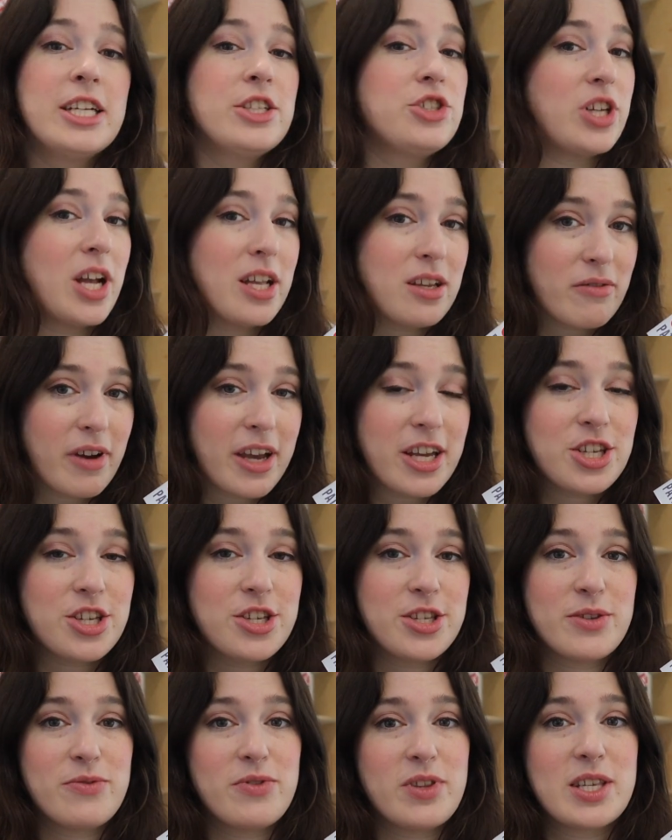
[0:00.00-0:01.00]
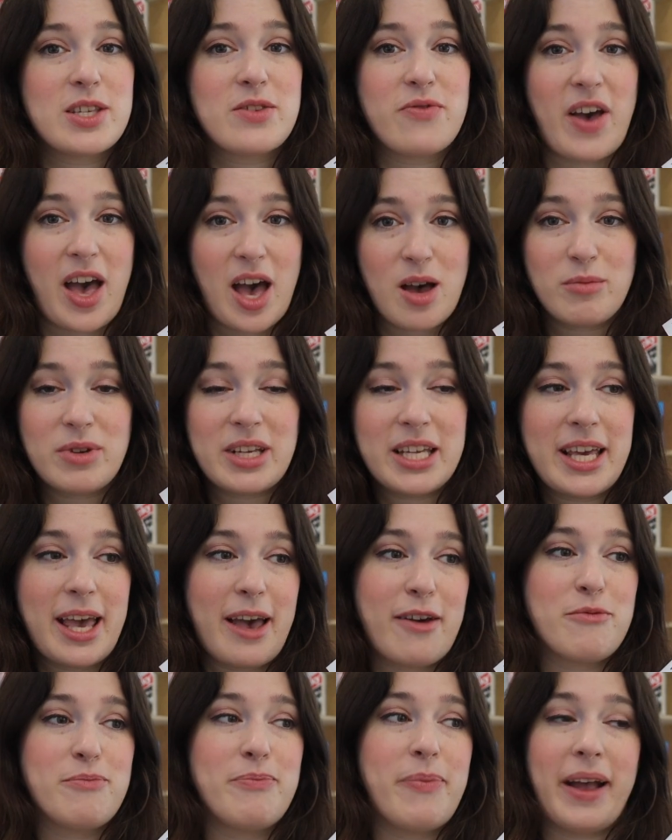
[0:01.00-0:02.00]
generations of this family
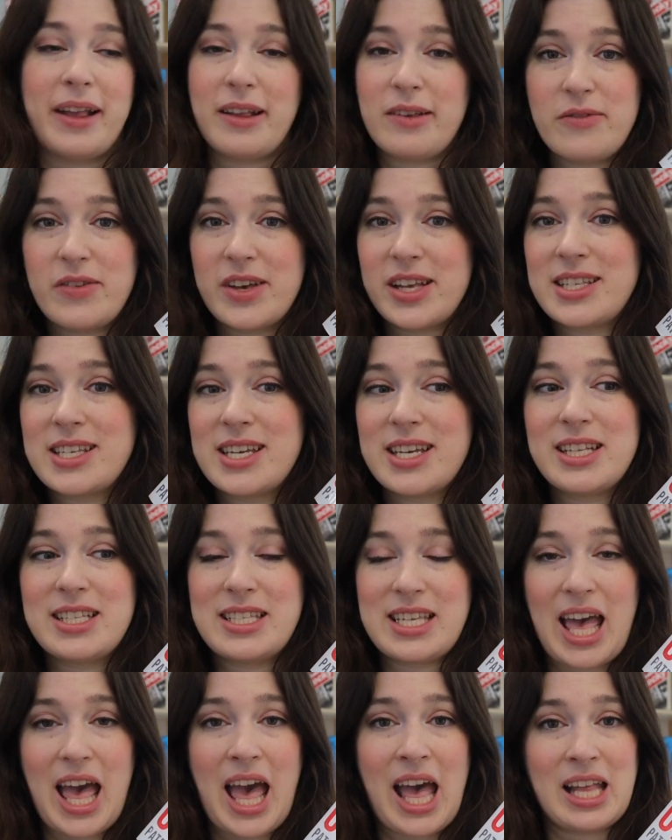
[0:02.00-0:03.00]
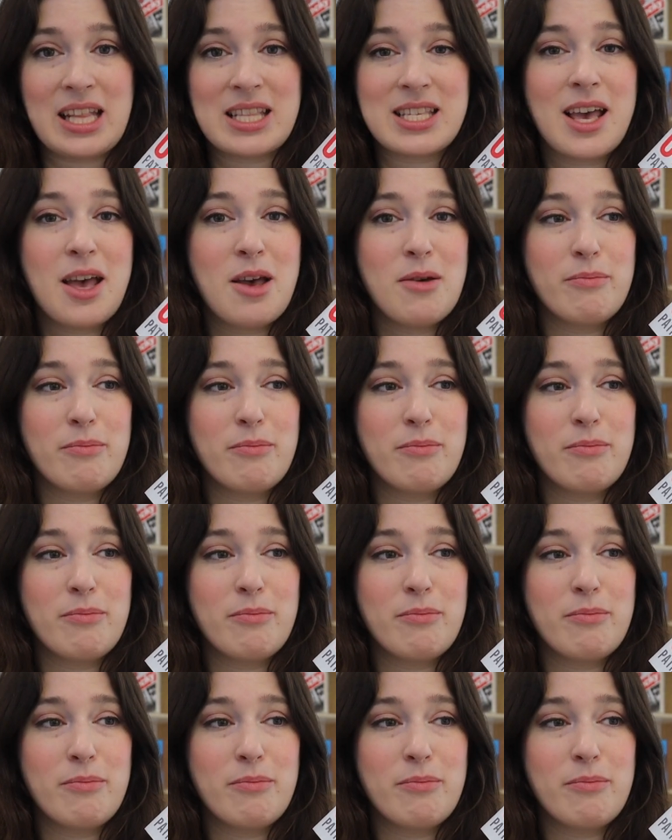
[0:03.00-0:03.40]
have benefited and